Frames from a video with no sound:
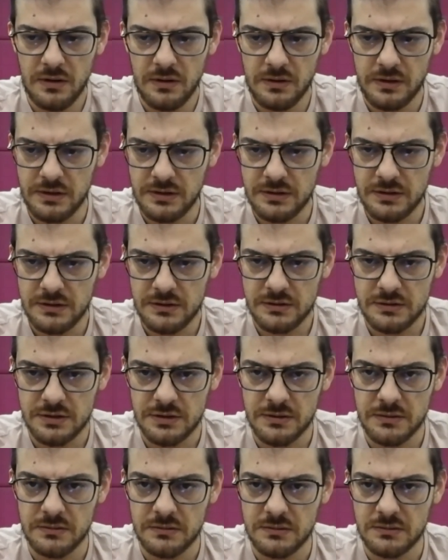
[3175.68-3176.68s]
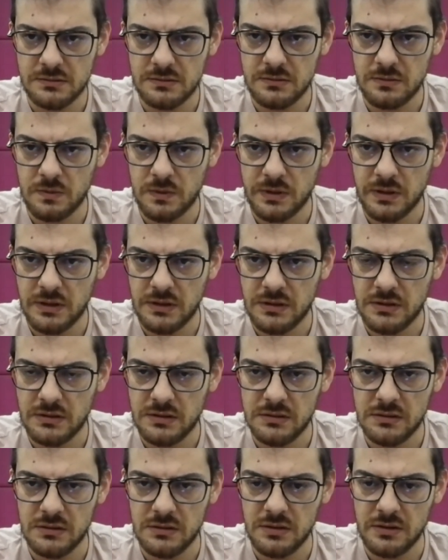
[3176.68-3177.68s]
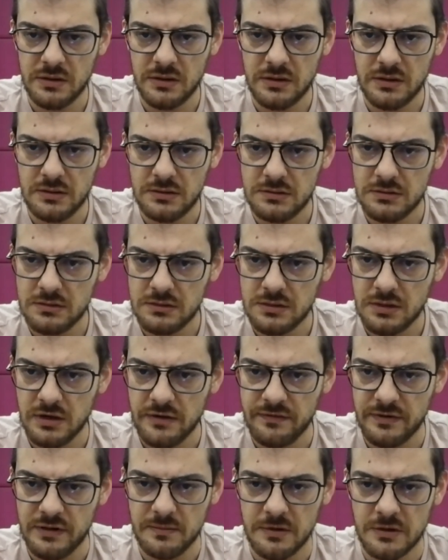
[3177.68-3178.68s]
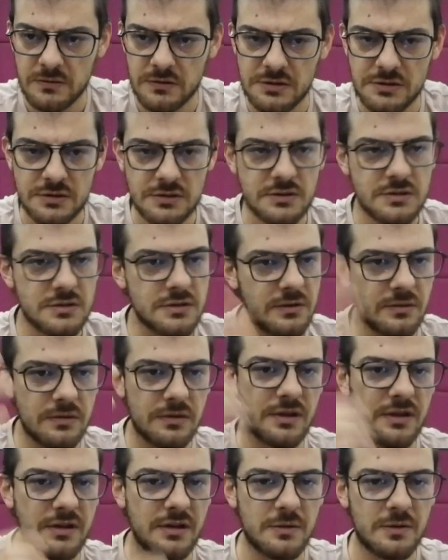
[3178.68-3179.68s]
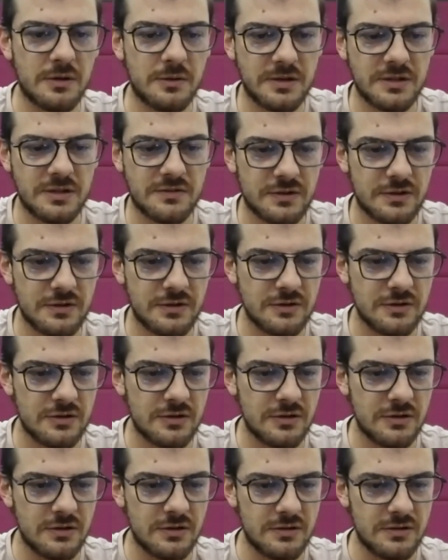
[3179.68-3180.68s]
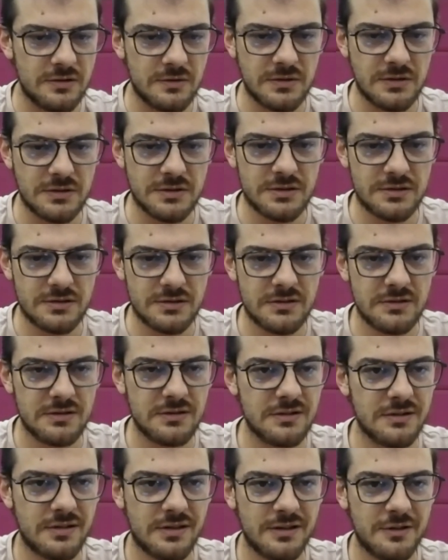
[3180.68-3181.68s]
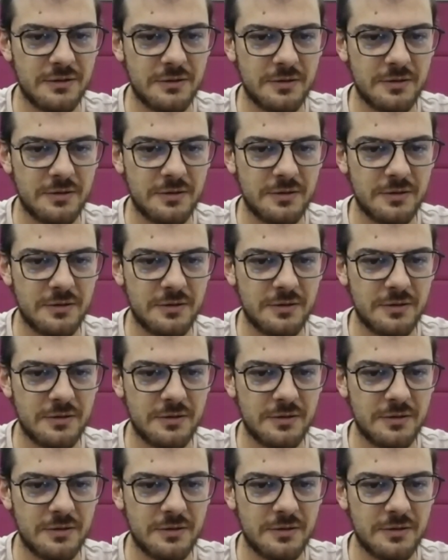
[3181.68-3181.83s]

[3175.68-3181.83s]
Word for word: Okay, so we don't have any more questions. So thank you very much for your talk, Wilson. Thank